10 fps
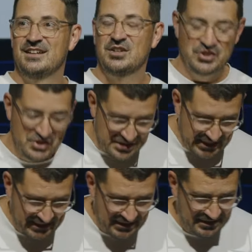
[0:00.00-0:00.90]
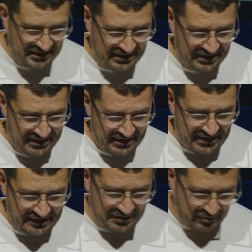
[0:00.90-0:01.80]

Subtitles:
Christianity is a